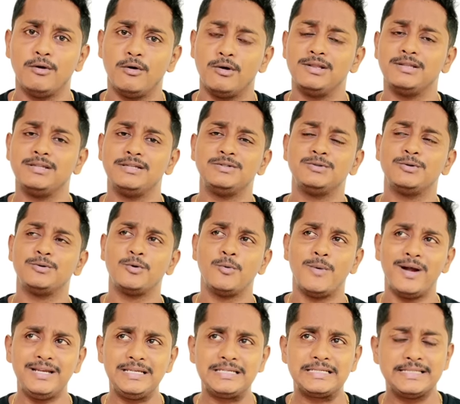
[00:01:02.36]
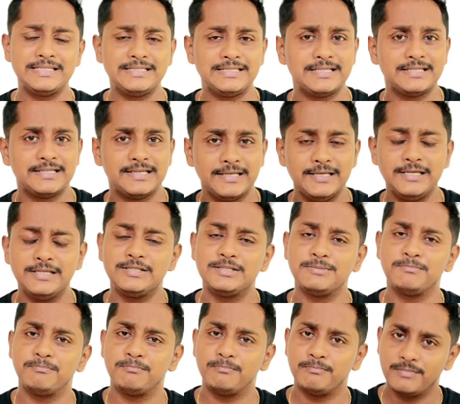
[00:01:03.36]
all this? So quite recently, a,
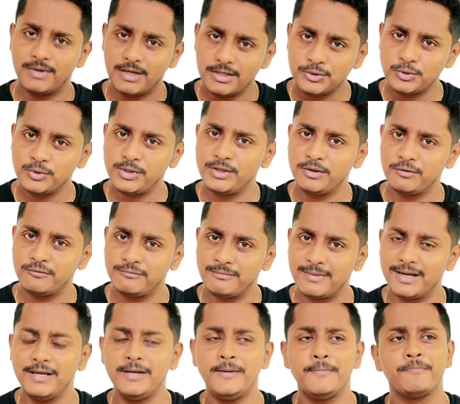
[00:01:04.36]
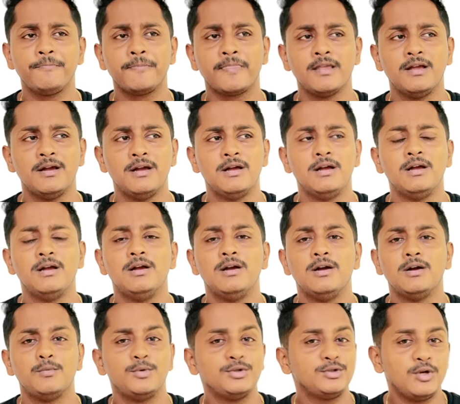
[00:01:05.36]
a student of mine
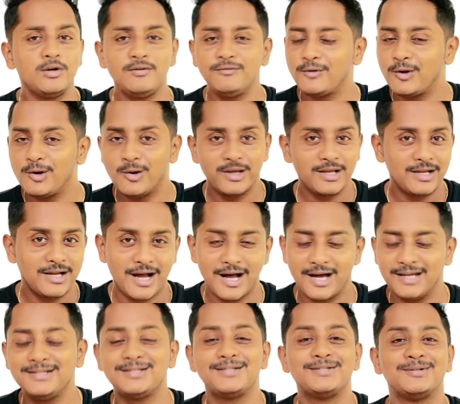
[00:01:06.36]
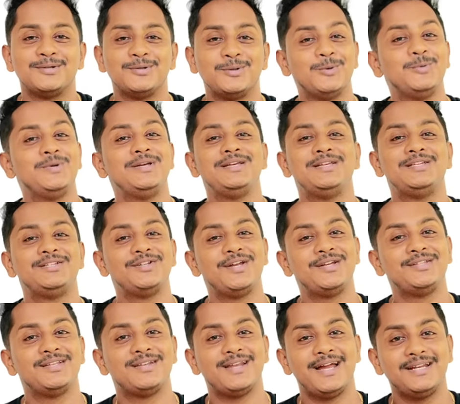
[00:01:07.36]
was not following ours, though we
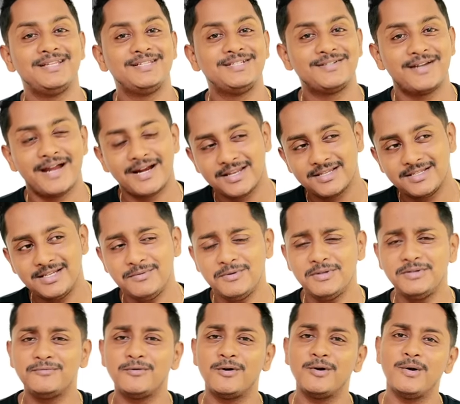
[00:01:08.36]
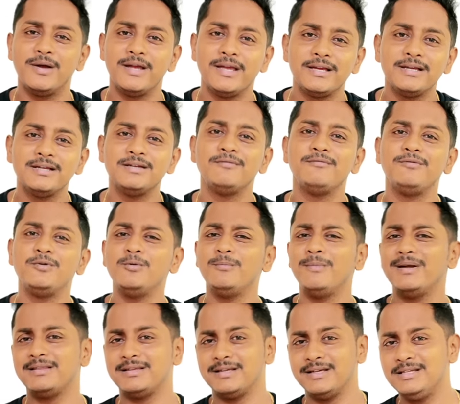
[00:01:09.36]
shared the right strategy, was following few
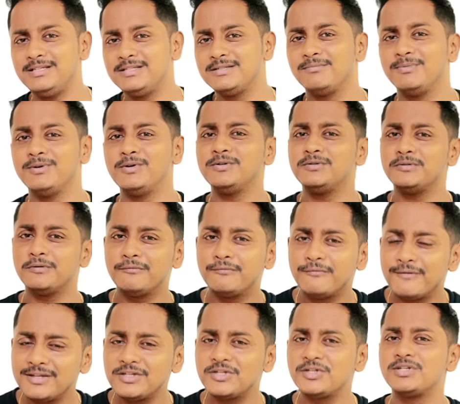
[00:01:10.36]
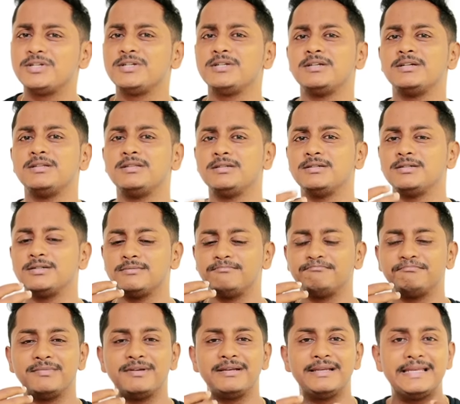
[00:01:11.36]
methods because of which the
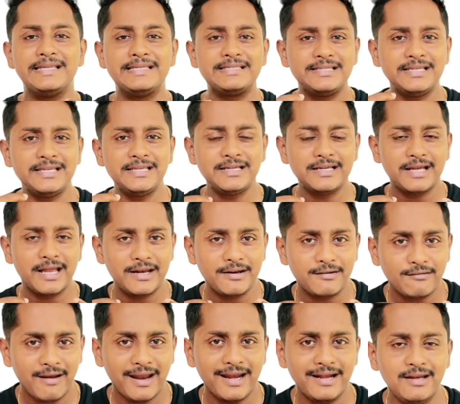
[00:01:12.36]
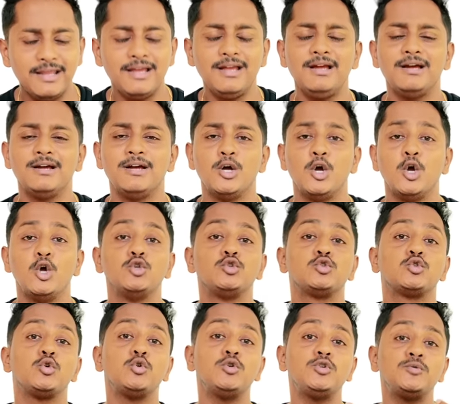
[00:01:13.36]
listening and writing
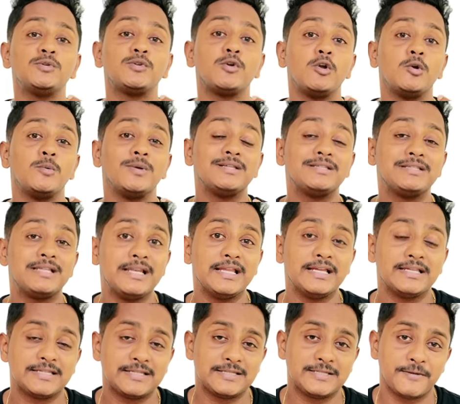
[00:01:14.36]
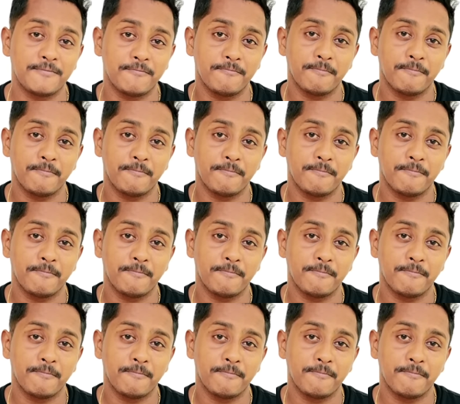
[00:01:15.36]
scores were always less.